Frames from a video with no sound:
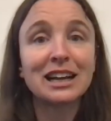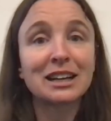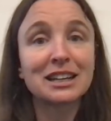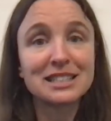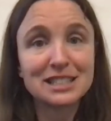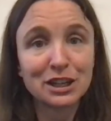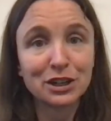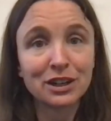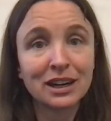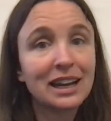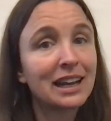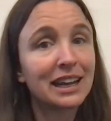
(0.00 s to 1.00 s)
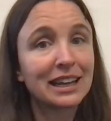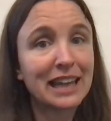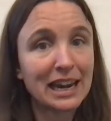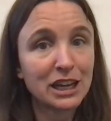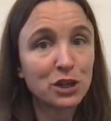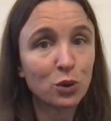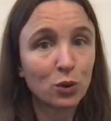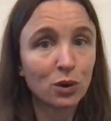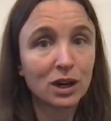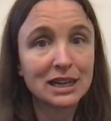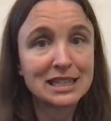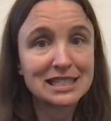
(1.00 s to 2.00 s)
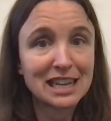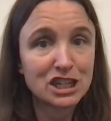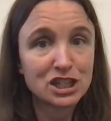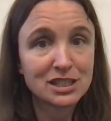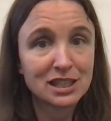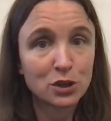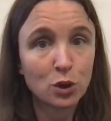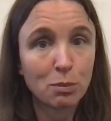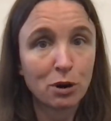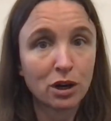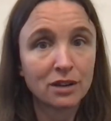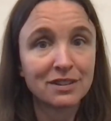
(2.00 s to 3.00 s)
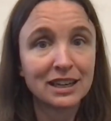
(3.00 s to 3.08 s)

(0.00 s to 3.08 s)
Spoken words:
consider getting your organizations that you're a part of